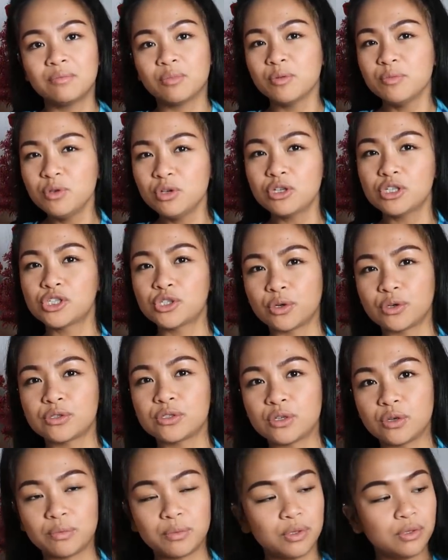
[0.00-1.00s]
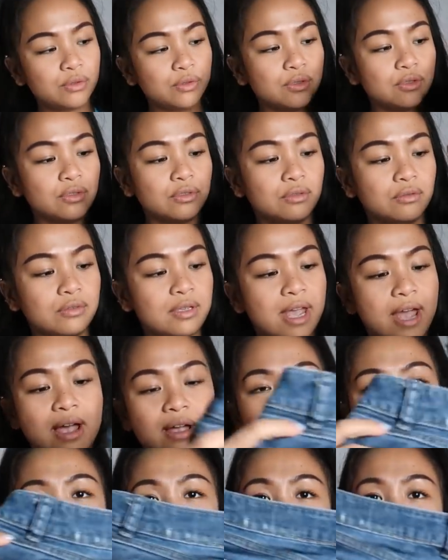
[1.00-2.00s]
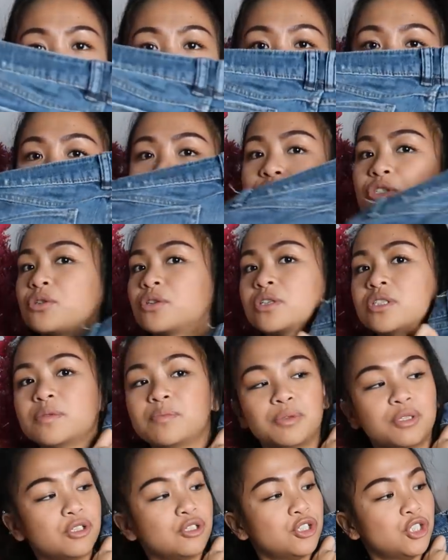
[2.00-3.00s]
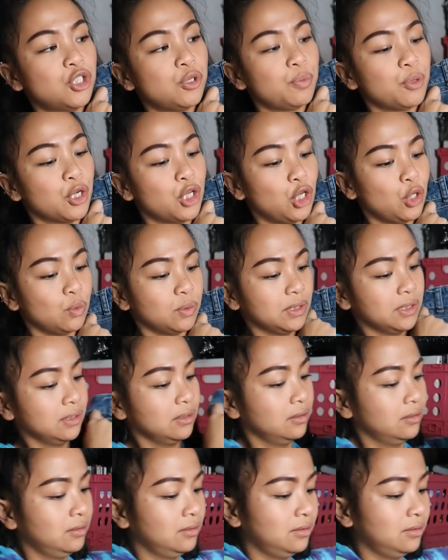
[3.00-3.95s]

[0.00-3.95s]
Bermuda shorts almost. Yeah, Bermuda shorts, but they're super cute.